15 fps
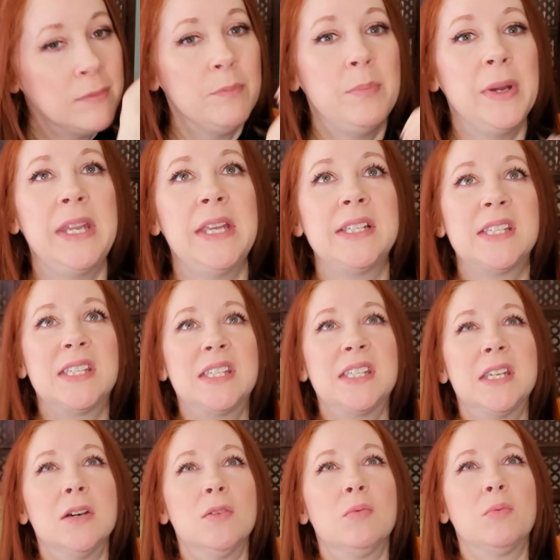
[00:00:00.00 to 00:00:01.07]
but it's
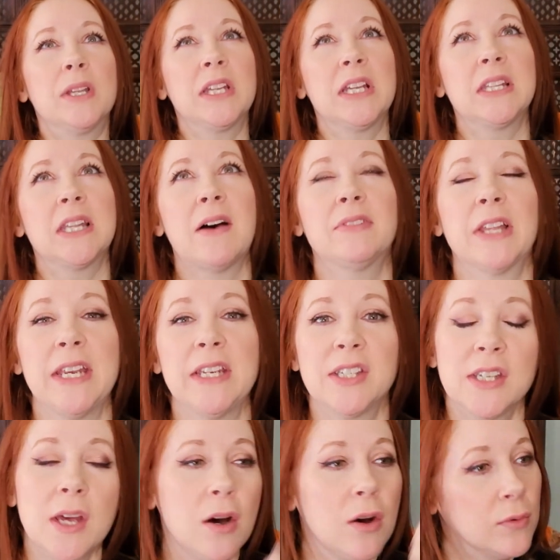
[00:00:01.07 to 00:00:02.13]
still really lovely.
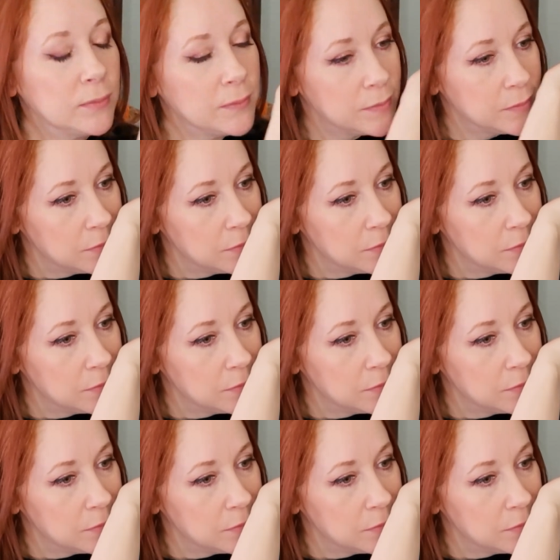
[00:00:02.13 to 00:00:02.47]
So,